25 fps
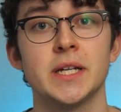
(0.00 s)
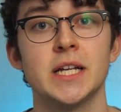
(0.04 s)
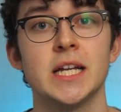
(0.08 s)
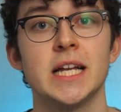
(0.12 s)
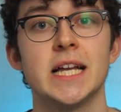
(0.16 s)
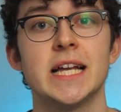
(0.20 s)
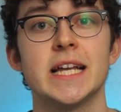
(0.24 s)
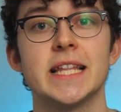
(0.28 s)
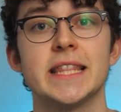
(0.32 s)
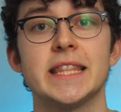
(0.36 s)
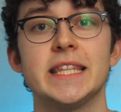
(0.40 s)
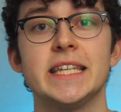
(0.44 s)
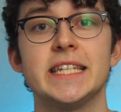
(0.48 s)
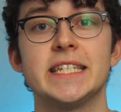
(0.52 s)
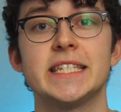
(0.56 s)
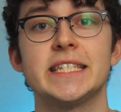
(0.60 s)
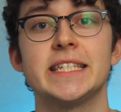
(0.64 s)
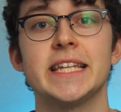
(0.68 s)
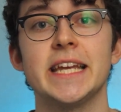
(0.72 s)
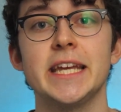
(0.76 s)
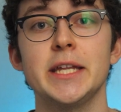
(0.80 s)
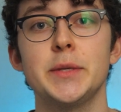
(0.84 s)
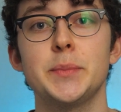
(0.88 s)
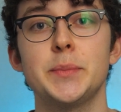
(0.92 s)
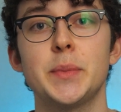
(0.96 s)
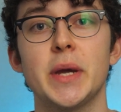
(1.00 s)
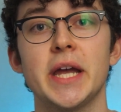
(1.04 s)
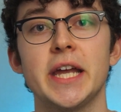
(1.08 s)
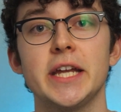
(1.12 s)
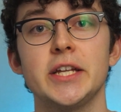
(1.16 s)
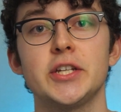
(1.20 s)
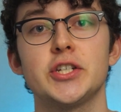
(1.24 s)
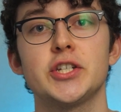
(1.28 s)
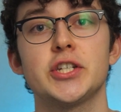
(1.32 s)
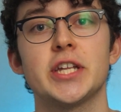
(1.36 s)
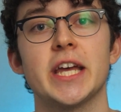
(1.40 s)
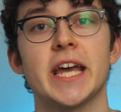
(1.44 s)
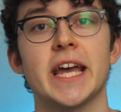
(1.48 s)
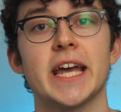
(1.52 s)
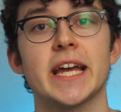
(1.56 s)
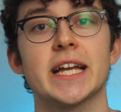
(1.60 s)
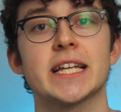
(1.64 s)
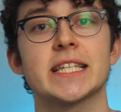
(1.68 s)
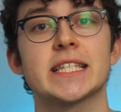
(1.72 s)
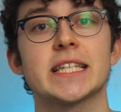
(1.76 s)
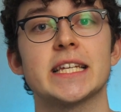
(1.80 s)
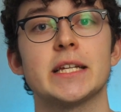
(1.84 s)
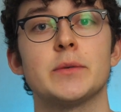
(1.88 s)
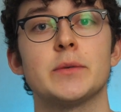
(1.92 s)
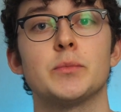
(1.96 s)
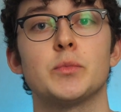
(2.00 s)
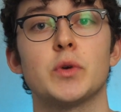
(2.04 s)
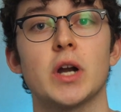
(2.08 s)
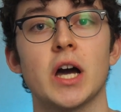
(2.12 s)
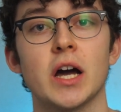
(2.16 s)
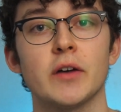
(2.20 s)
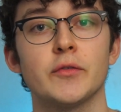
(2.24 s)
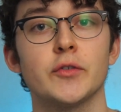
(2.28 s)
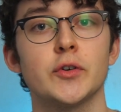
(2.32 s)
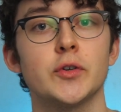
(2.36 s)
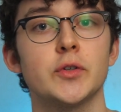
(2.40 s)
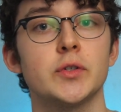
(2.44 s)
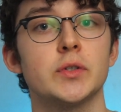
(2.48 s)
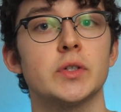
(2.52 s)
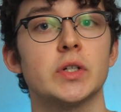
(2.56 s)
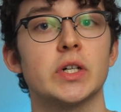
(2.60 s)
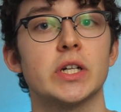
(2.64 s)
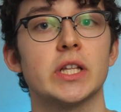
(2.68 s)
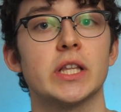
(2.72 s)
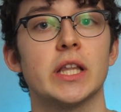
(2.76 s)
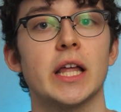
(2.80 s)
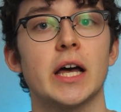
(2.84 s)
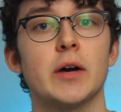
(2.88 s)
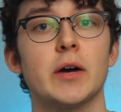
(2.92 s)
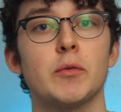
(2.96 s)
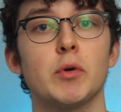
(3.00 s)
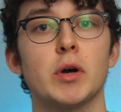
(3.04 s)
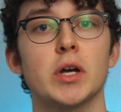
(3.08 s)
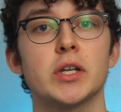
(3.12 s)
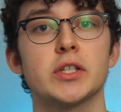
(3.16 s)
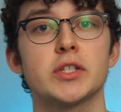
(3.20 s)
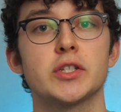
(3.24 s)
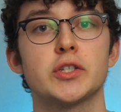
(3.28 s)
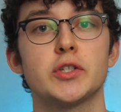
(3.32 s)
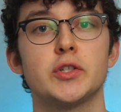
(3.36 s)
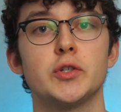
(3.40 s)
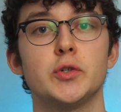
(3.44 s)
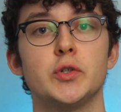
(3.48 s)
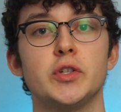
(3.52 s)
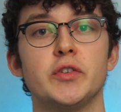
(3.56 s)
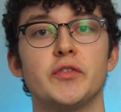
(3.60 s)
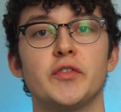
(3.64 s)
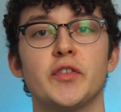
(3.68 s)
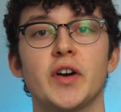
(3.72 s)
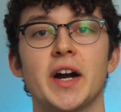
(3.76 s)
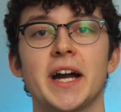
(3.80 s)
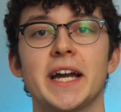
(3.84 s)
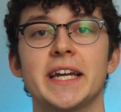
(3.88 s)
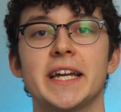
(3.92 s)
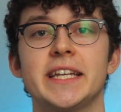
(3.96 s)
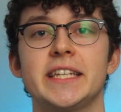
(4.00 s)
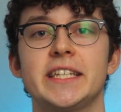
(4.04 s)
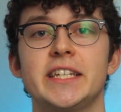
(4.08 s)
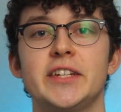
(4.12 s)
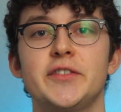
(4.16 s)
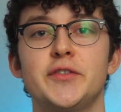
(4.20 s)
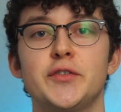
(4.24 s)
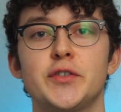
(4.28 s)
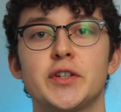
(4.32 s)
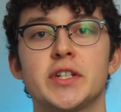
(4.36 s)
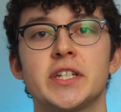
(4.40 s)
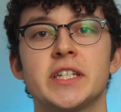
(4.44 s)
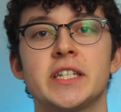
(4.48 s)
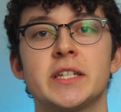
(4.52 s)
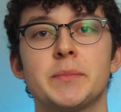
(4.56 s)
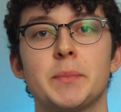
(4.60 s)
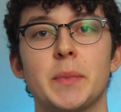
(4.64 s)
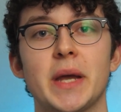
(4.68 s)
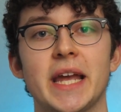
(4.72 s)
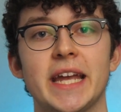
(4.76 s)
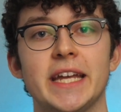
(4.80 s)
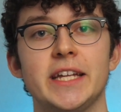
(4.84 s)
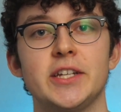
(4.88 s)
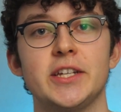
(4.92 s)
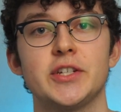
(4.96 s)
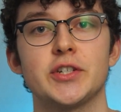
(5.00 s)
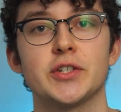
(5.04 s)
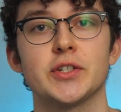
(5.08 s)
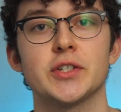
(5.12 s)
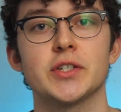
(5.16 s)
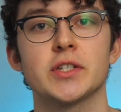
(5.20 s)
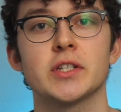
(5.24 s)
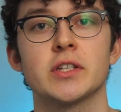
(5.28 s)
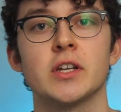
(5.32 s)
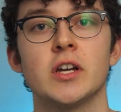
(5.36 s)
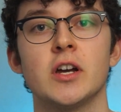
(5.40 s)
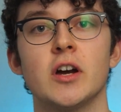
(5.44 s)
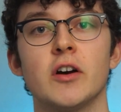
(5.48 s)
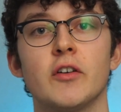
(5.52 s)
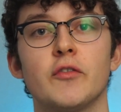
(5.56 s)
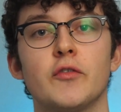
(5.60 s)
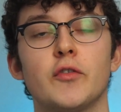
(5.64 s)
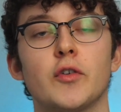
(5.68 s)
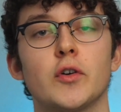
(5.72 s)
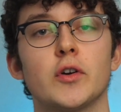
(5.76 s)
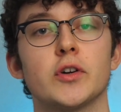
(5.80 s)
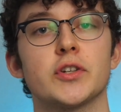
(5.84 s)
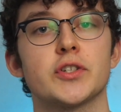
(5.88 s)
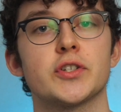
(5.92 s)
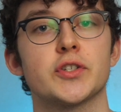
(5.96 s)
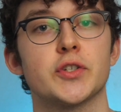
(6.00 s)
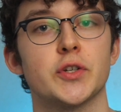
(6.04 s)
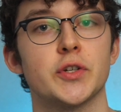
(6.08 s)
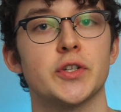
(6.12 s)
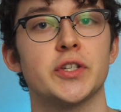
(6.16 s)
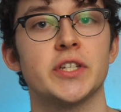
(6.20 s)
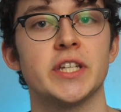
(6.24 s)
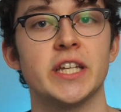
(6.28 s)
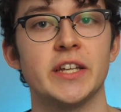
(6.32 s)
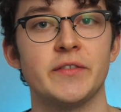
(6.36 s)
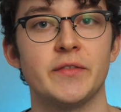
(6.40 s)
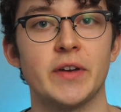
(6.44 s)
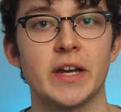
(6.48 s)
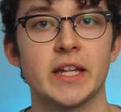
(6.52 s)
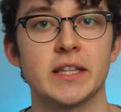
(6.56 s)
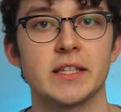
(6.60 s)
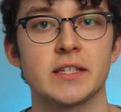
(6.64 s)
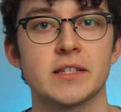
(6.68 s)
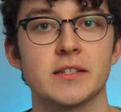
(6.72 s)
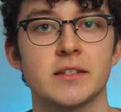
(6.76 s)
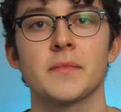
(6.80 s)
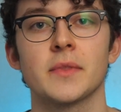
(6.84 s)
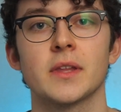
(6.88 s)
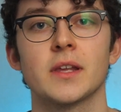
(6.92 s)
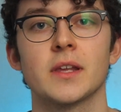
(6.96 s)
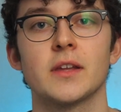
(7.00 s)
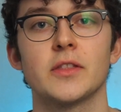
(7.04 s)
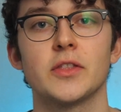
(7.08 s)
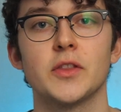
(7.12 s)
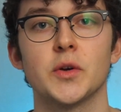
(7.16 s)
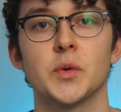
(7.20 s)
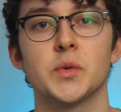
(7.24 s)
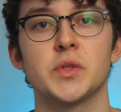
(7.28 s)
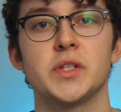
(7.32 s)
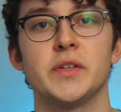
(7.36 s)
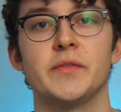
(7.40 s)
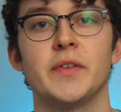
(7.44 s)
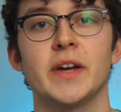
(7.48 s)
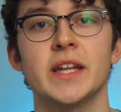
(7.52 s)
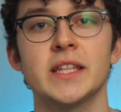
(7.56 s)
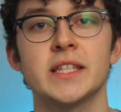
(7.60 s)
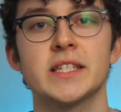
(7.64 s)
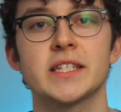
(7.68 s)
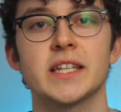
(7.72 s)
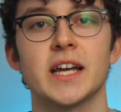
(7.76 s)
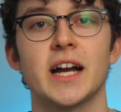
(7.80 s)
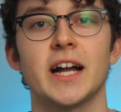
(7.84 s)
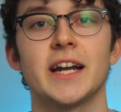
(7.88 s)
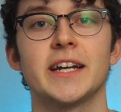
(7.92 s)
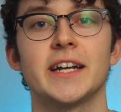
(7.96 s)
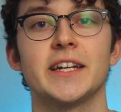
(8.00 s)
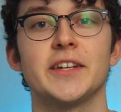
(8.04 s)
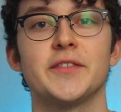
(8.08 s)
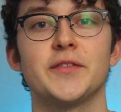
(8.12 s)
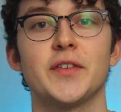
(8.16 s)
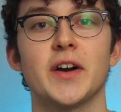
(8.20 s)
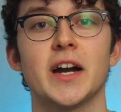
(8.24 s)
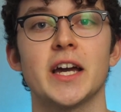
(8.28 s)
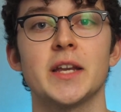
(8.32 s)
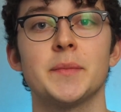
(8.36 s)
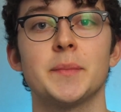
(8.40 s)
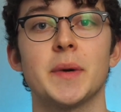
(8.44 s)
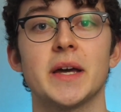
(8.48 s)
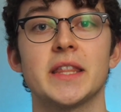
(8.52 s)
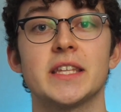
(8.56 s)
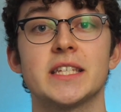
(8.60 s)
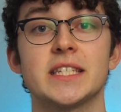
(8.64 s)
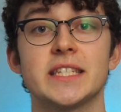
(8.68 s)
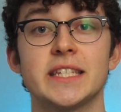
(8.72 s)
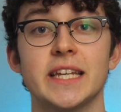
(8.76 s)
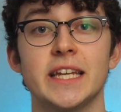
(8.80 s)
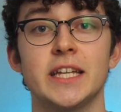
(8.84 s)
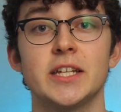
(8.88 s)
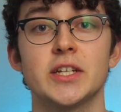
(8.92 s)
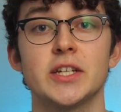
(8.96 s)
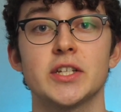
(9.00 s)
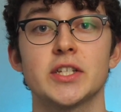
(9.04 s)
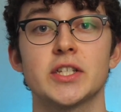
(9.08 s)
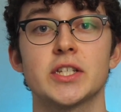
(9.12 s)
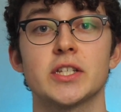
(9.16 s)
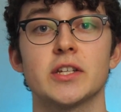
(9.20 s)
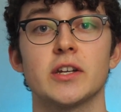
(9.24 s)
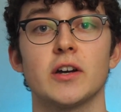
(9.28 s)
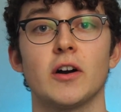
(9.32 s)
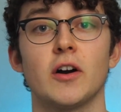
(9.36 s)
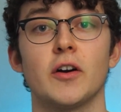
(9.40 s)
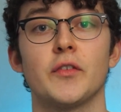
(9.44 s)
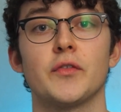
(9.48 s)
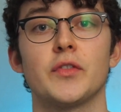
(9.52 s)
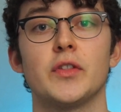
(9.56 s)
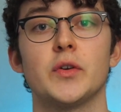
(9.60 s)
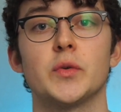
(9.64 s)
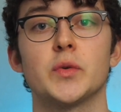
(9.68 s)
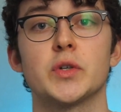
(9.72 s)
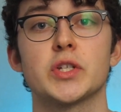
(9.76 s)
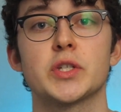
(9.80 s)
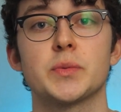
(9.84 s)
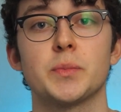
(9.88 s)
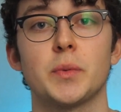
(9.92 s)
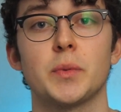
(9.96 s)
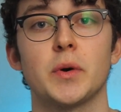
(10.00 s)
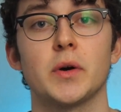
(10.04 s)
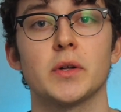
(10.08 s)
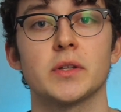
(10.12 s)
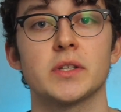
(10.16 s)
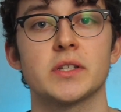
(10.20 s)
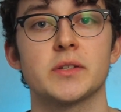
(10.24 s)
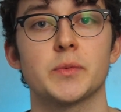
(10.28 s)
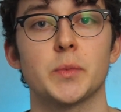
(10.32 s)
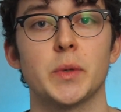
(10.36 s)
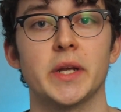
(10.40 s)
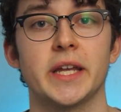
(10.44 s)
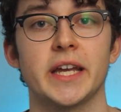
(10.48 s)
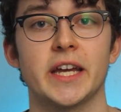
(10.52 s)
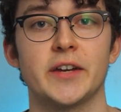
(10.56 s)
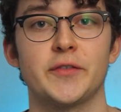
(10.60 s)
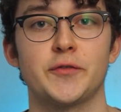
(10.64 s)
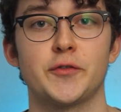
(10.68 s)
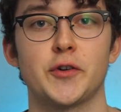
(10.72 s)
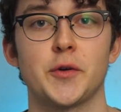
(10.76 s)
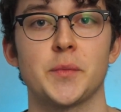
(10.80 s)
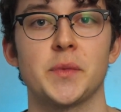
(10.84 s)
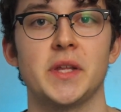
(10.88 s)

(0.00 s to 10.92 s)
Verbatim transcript: the state page tags in Bravo allow us to define different pages for certain events. Those events are defined by the status of the response we get from the